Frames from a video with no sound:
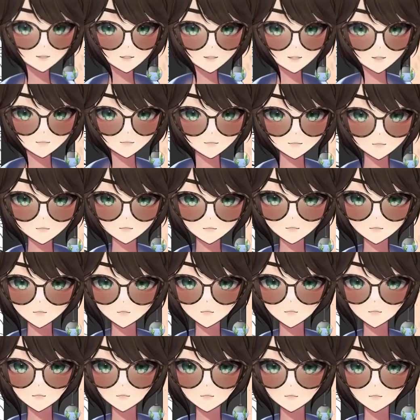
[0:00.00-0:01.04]
just a bunch of other
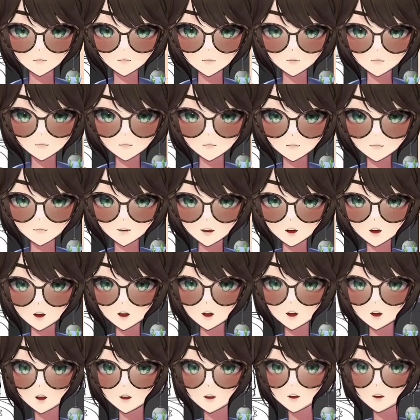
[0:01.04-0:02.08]
little Easter
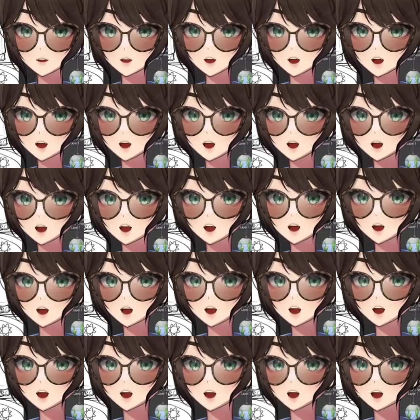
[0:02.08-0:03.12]
eggs.
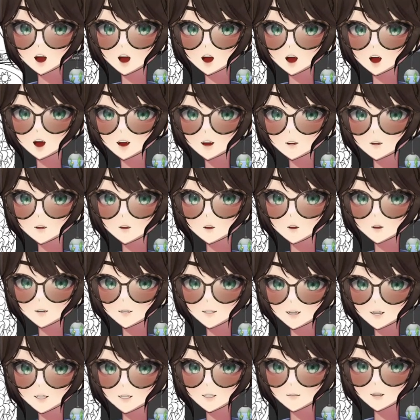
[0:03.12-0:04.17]

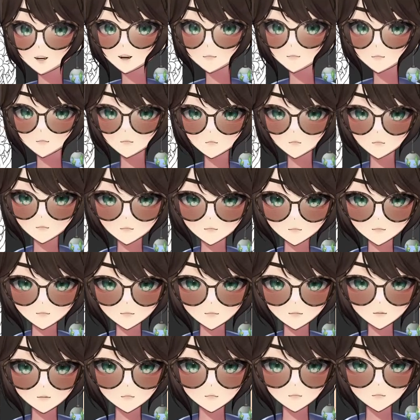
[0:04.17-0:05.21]
Then we have this piece from
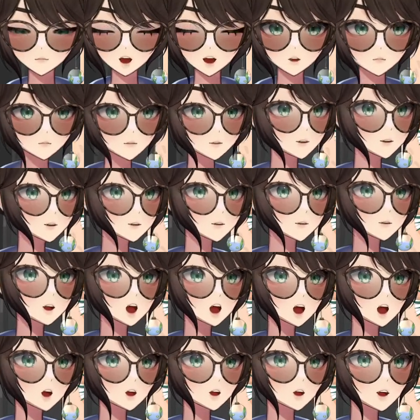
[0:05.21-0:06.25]
Satsu
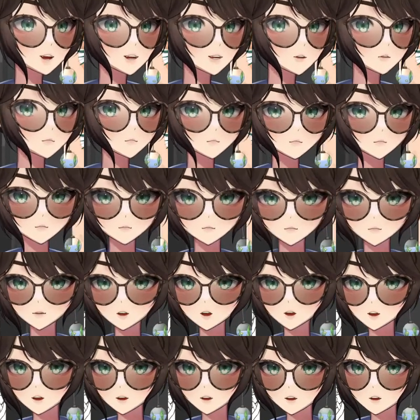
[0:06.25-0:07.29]
Scarlet, which is the
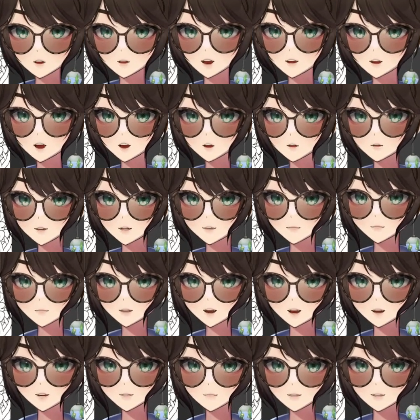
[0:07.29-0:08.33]
Mermaid
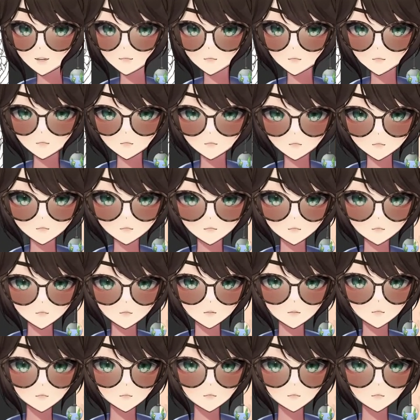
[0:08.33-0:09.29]
Princess and a bunch of other girls